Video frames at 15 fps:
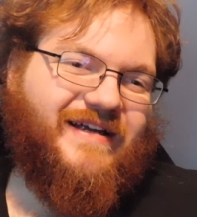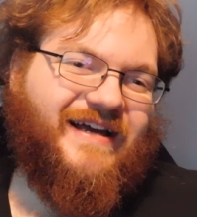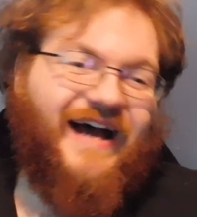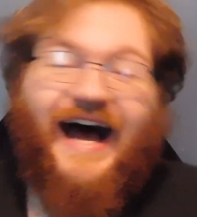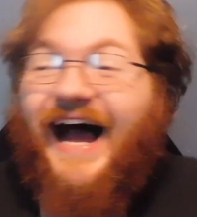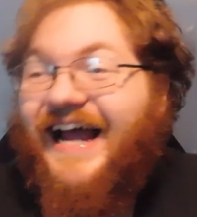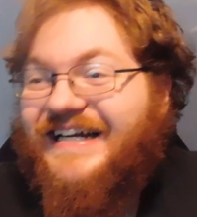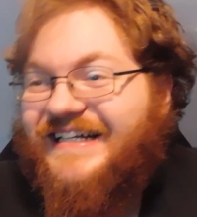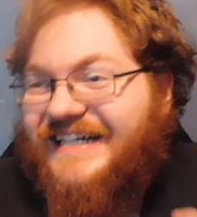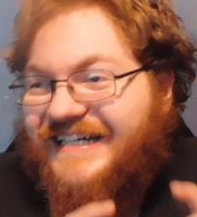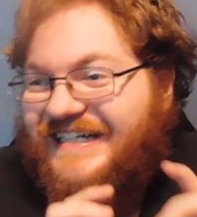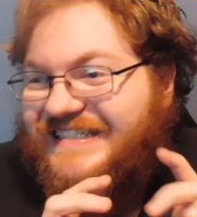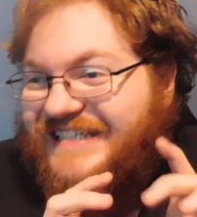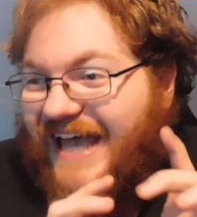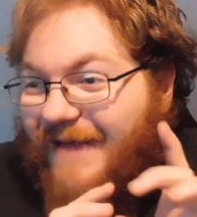I didn't
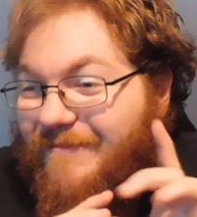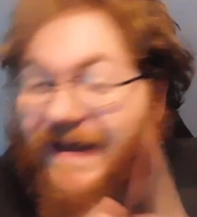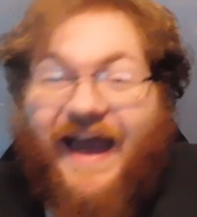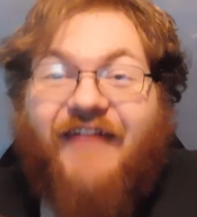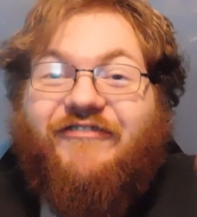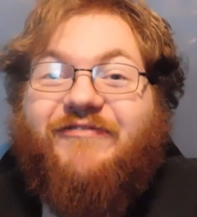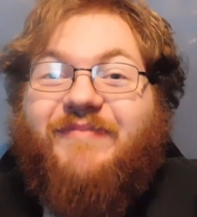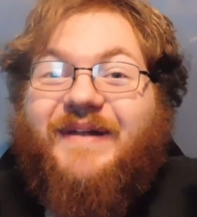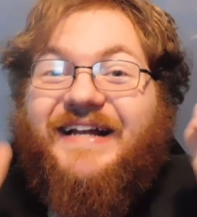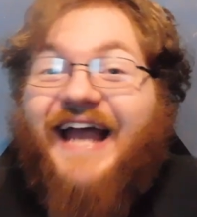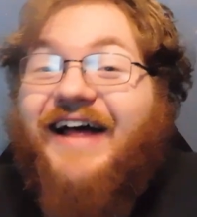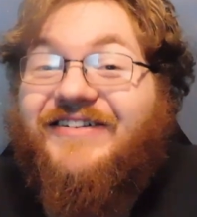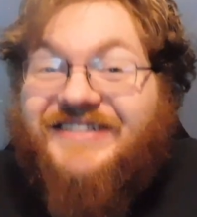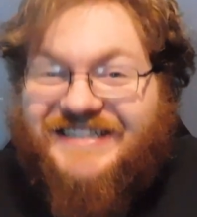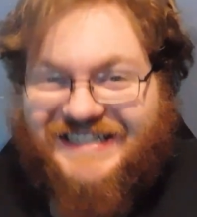escape, everybody
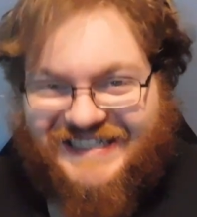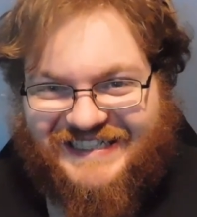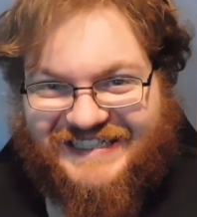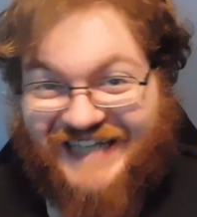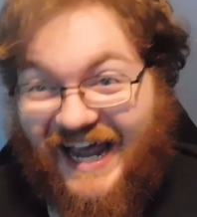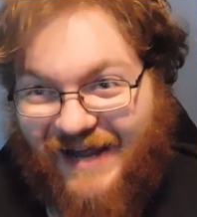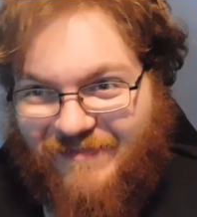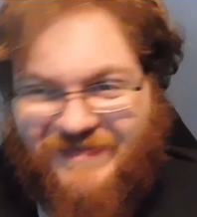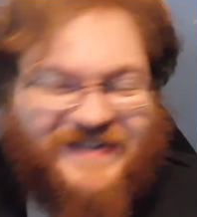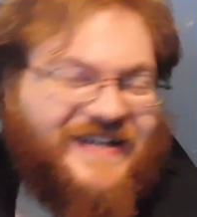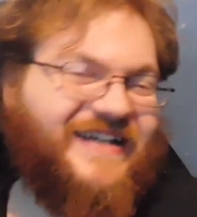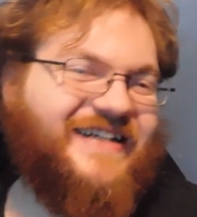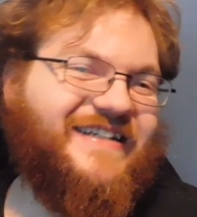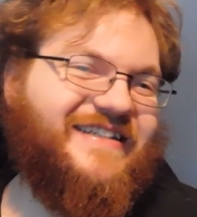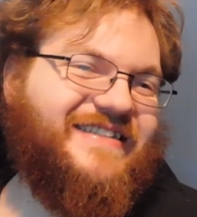else escaped.
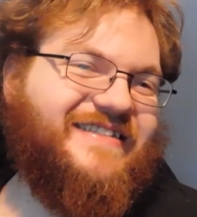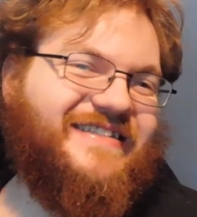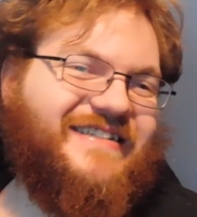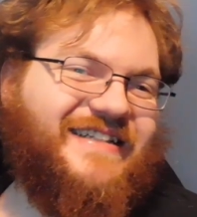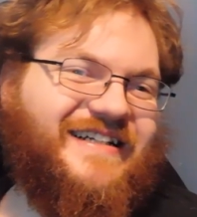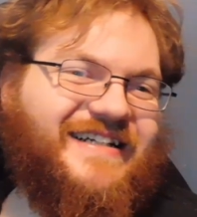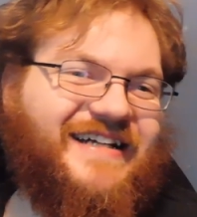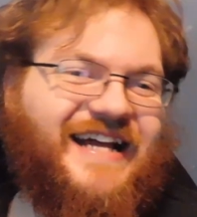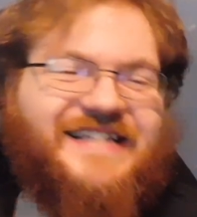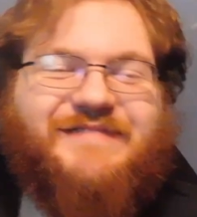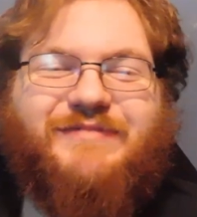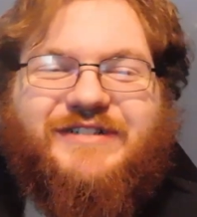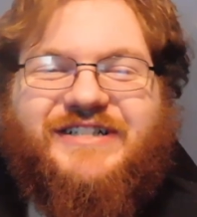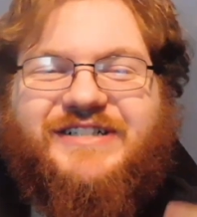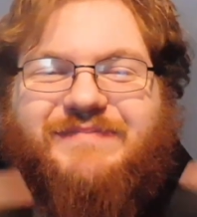As he
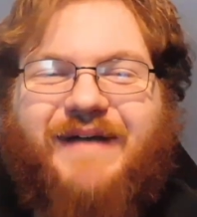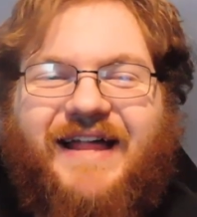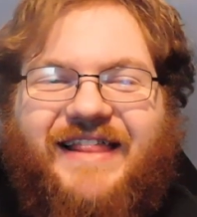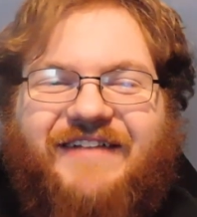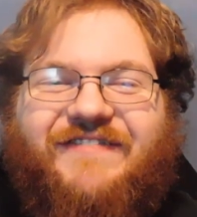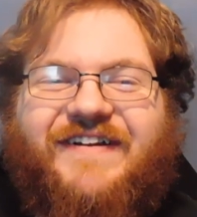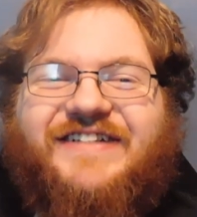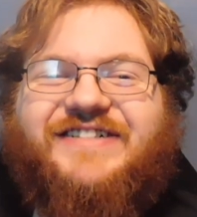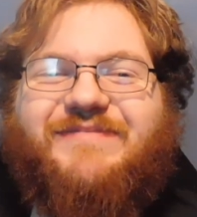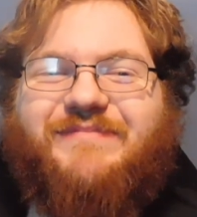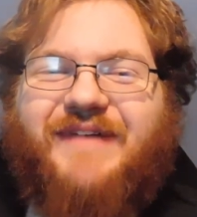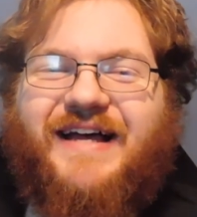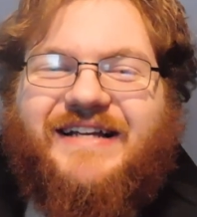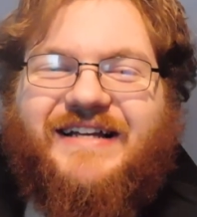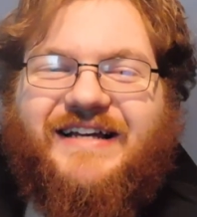puts a smiley face on
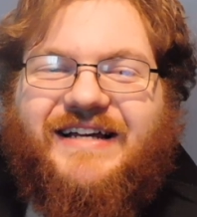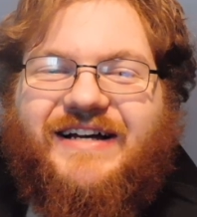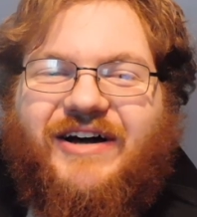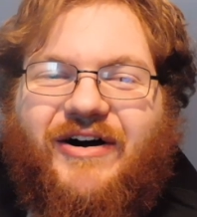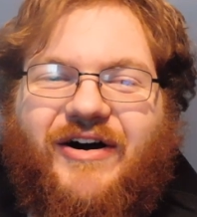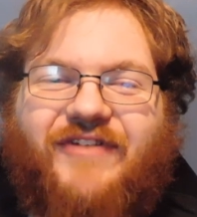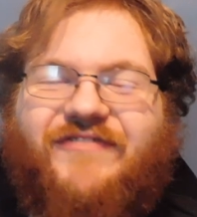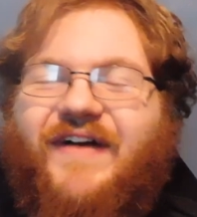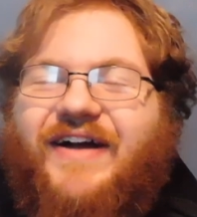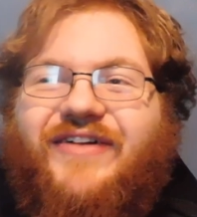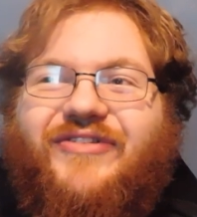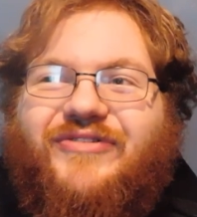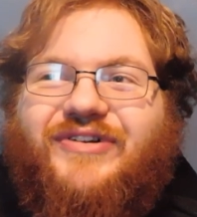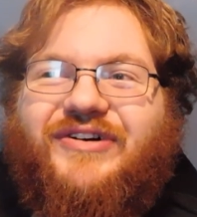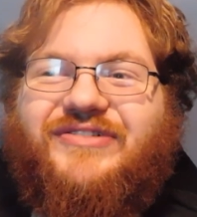Fire
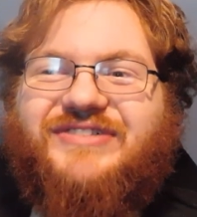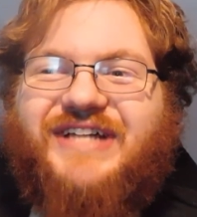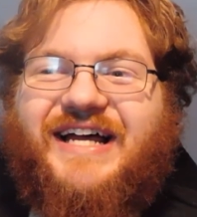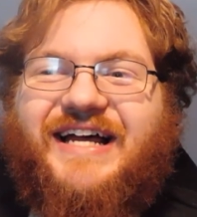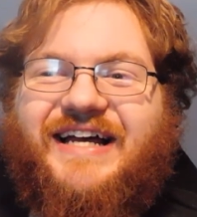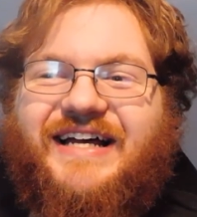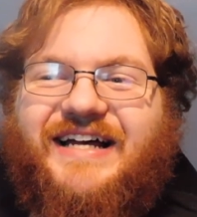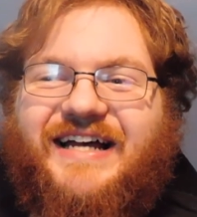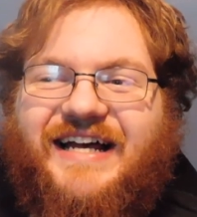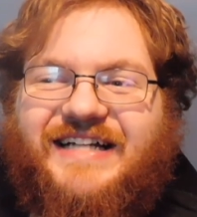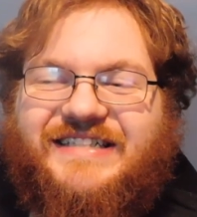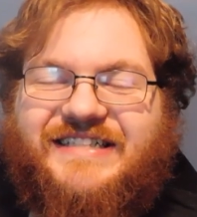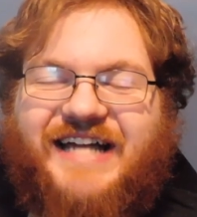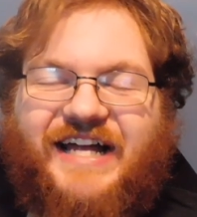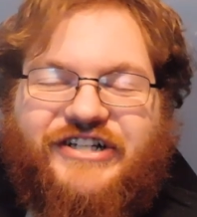Lord
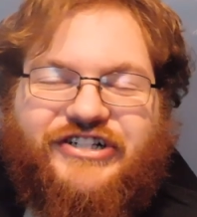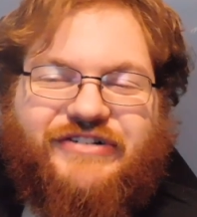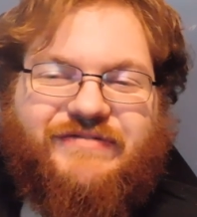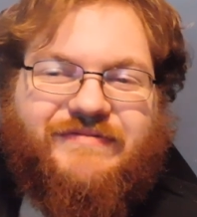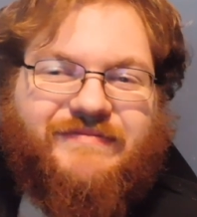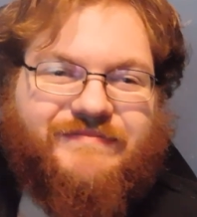Ozai's statue.